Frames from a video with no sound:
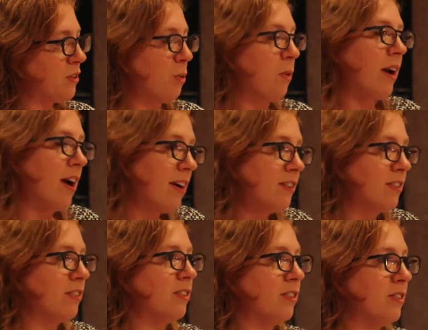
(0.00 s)
So what I
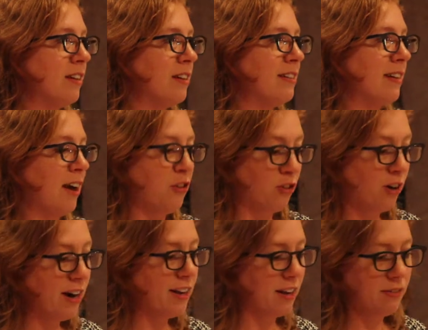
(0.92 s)
do is I
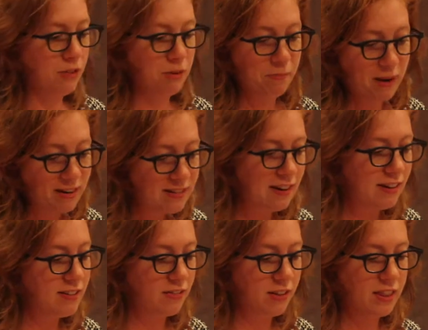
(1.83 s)
try to give the best
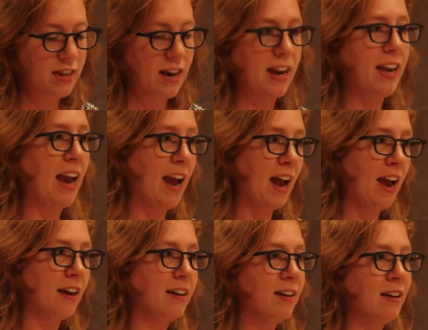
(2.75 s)
sense of it that I
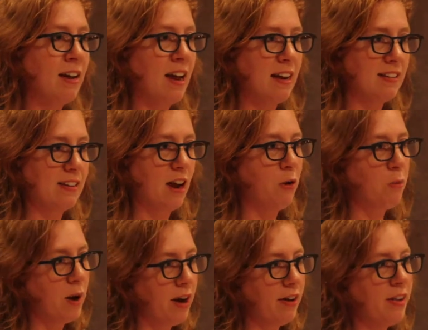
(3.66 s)
can and say,
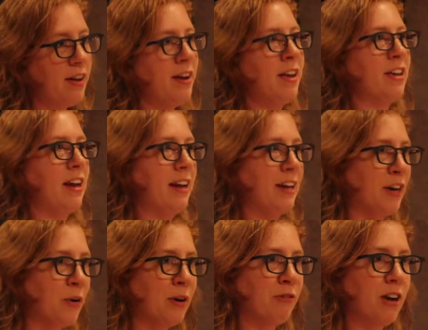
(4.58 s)
well, you
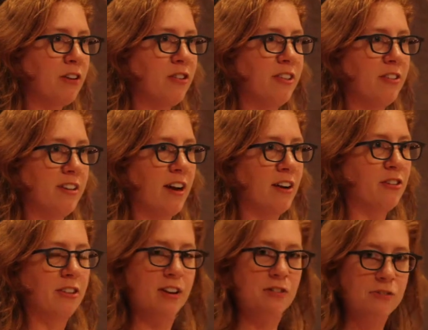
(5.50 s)
know, in Russian there's
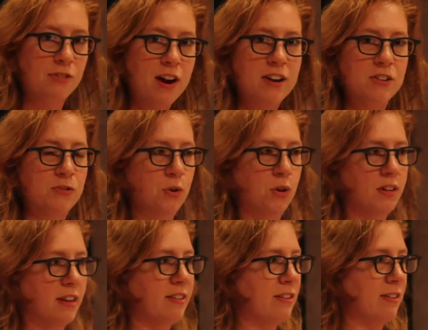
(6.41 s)
actually a phrase for
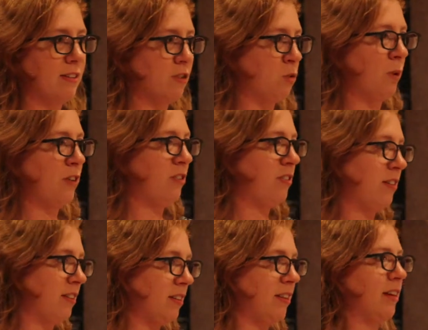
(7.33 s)
let's switch
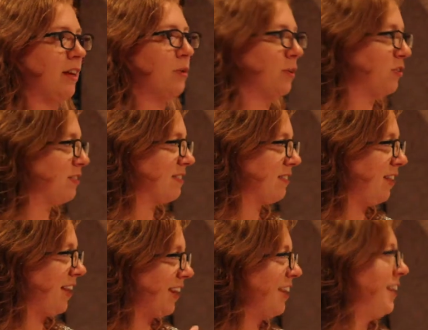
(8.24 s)
to ty, which is
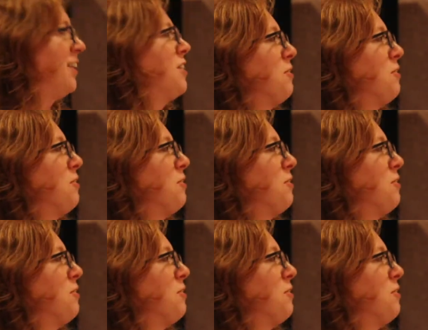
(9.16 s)
like